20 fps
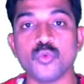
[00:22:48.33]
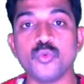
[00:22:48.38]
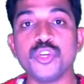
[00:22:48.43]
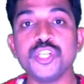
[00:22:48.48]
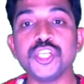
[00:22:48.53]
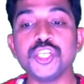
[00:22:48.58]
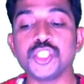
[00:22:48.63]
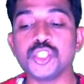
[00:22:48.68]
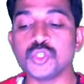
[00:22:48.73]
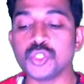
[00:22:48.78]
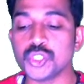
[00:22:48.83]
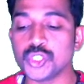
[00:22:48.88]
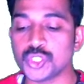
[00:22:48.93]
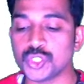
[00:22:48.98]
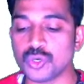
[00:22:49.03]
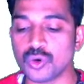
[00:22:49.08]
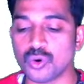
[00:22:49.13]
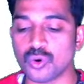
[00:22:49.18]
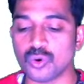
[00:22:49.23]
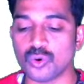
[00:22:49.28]
we need to
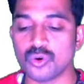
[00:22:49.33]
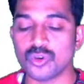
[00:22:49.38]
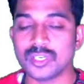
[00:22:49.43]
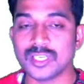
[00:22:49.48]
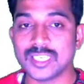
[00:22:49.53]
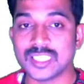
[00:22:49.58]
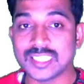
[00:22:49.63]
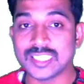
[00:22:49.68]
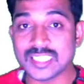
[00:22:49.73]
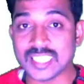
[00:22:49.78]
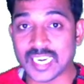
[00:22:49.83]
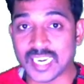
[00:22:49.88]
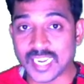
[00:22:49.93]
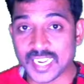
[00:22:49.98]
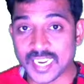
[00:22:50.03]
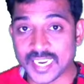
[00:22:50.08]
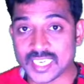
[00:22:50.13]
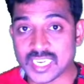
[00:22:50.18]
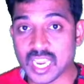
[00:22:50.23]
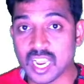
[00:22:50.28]
show the
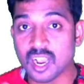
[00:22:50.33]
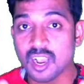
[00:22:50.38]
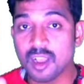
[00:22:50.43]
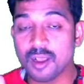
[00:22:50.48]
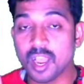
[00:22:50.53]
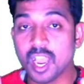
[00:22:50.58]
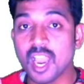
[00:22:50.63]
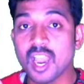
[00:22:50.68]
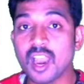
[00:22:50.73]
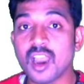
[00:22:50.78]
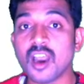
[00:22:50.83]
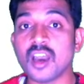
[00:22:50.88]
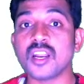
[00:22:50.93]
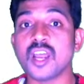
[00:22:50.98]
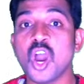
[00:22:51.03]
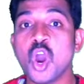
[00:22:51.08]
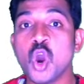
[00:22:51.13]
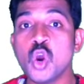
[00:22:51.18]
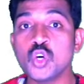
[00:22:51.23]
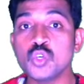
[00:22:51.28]
data or
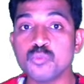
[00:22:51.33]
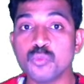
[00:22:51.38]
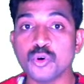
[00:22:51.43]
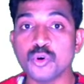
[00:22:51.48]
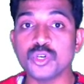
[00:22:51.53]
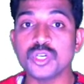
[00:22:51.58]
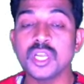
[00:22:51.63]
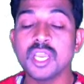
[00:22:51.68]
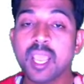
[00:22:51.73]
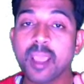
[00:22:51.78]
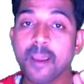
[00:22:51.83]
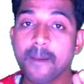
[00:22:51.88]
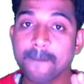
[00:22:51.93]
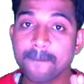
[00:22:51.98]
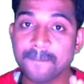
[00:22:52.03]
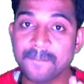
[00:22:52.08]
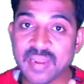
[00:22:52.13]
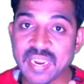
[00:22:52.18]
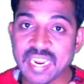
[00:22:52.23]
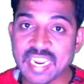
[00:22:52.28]
output
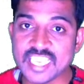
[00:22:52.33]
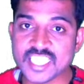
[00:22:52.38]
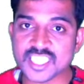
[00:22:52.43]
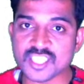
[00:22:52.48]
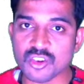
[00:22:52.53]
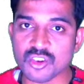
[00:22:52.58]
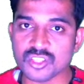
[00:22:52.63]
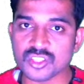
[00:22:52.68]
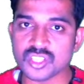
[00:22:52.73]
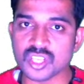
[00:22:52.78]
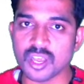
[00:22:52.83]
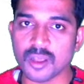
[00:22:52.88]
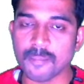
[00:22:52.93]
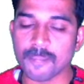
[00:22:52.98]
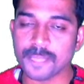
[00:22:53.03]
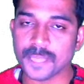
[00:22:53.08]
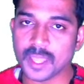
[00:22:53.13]
based on the